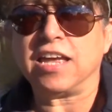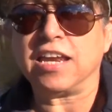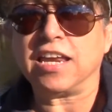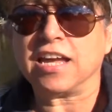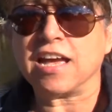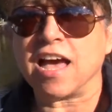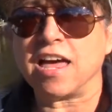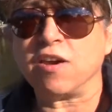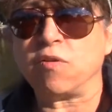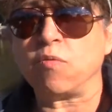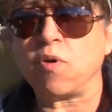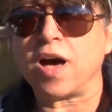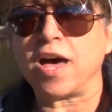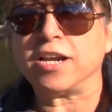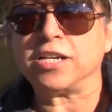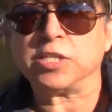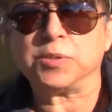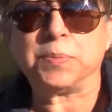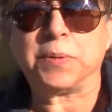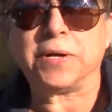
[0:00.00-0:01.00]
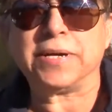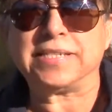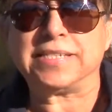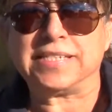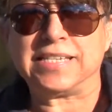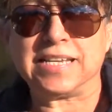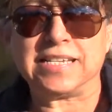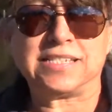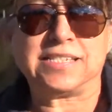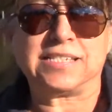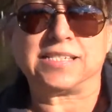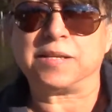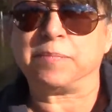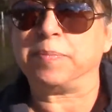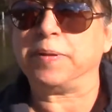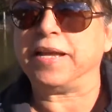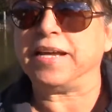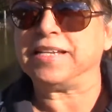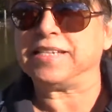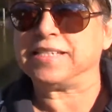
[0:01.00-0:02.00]
any kind of water sports, this is the
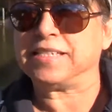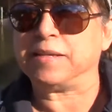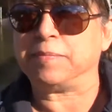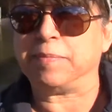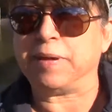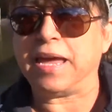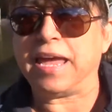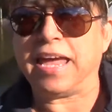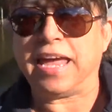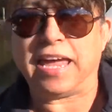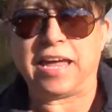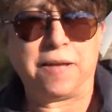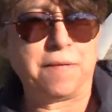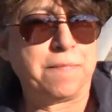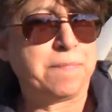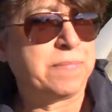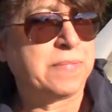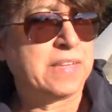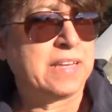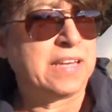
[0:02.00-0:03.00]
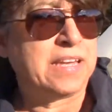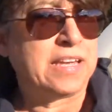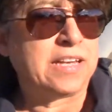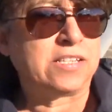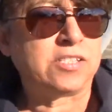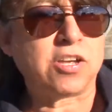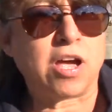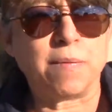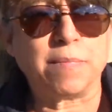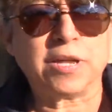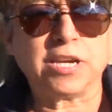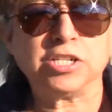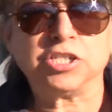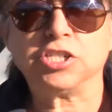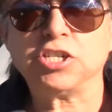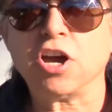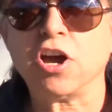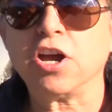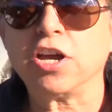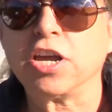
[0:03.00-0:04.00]
place to be. So I'm going to
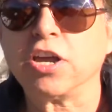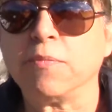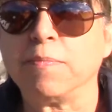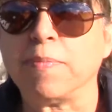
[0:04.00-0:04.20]
show you